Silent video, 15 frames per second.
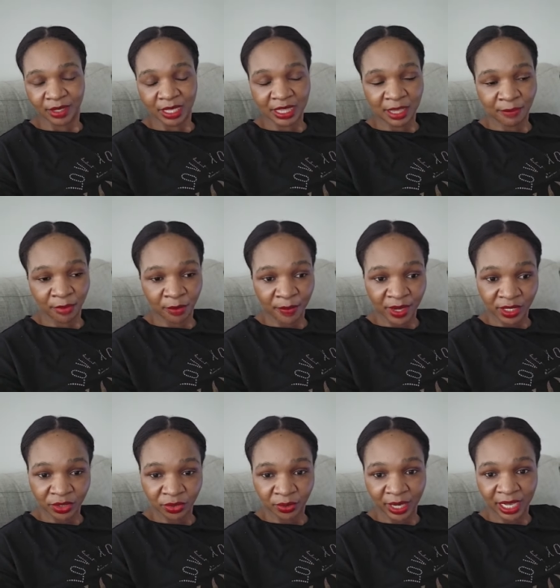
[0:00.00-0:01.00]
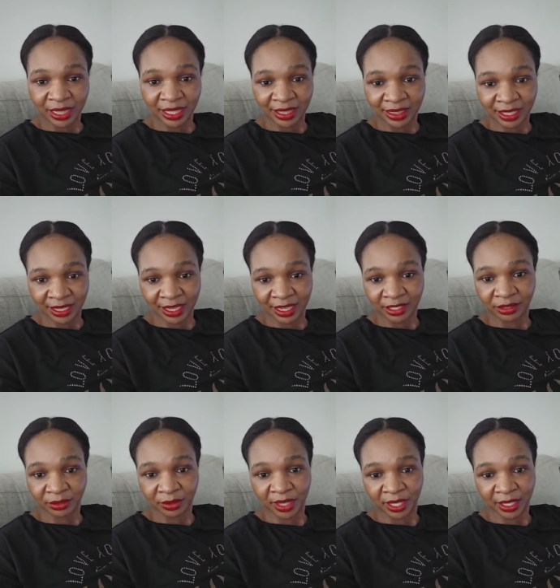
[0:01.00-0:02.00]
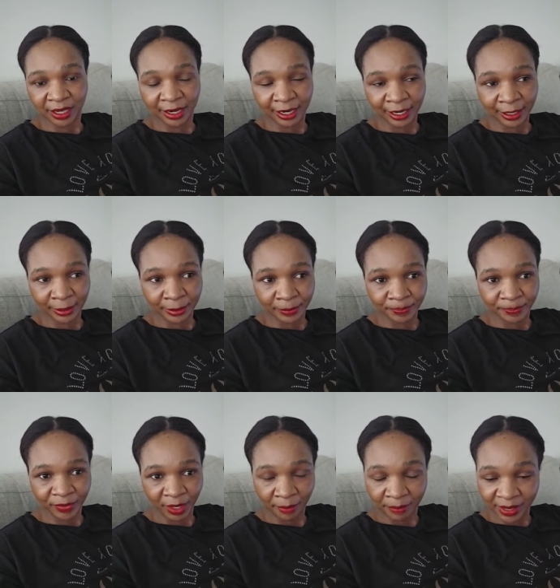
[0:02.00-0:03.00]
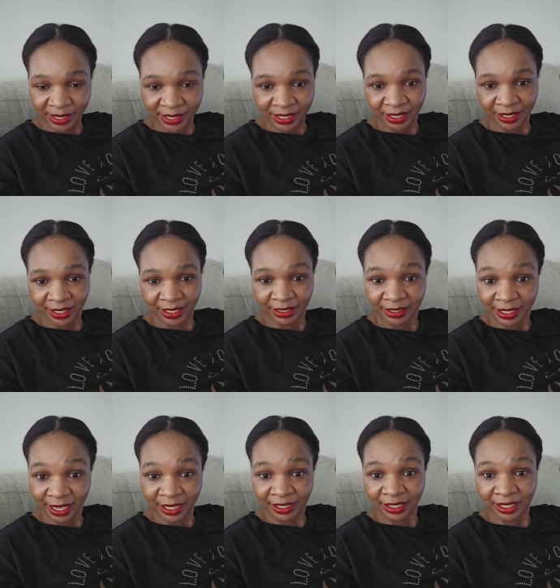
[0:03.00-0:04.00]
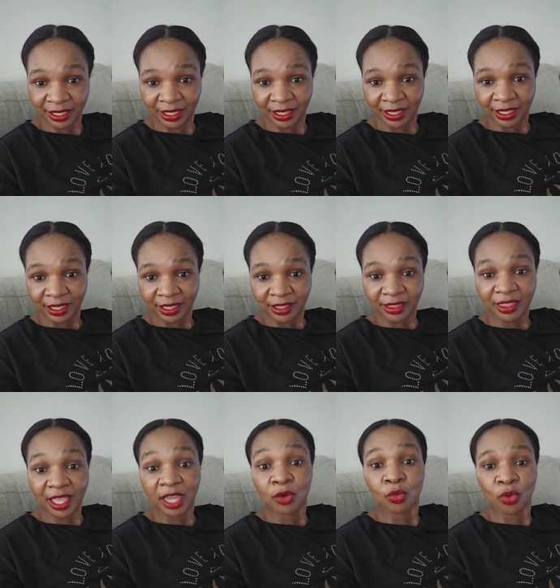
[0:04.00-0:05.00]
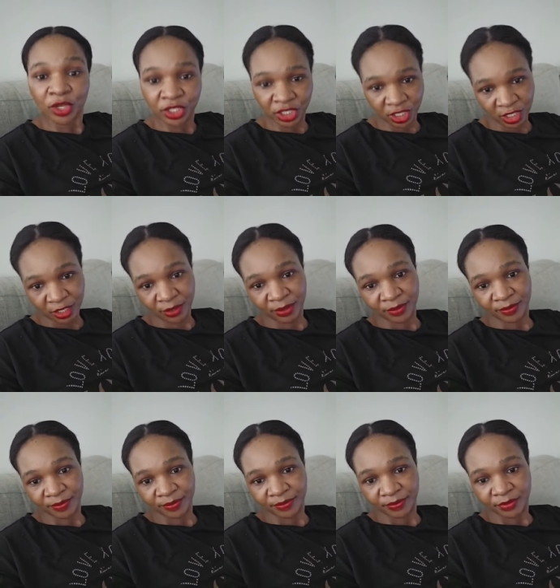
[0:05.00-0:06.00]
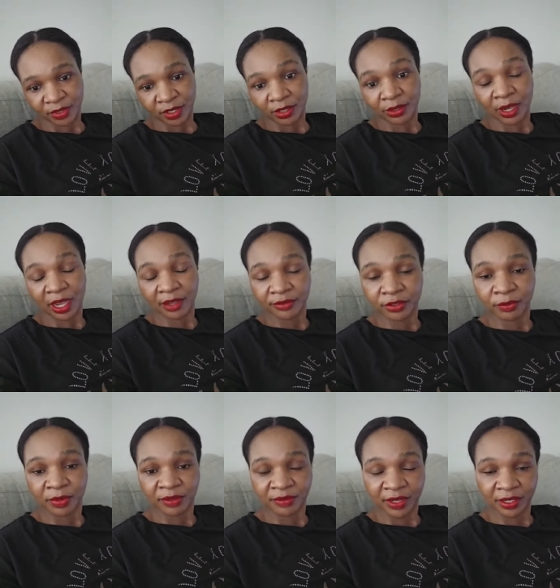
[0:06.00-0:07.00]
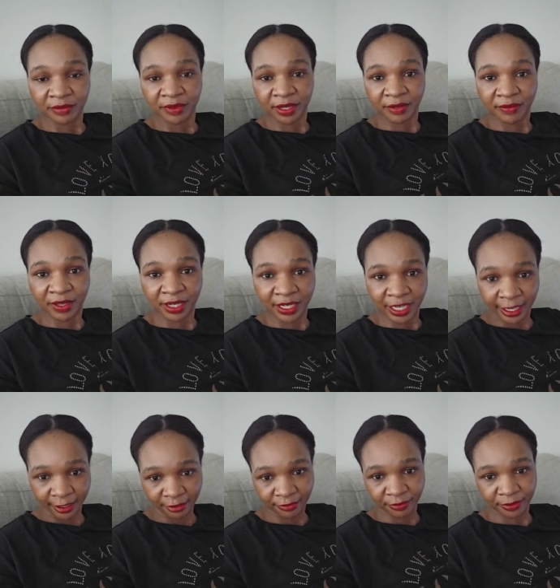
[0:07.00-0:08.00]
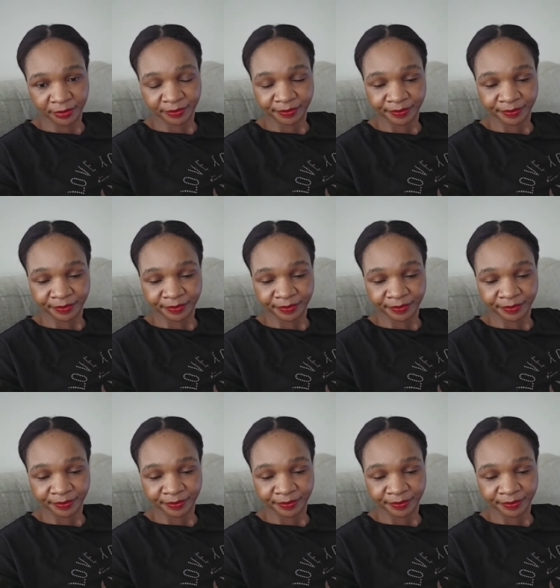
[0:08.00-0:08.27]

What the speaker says: The moment you enter the gate to the embassy inside, they are watching you. You have to be very, very, very careful.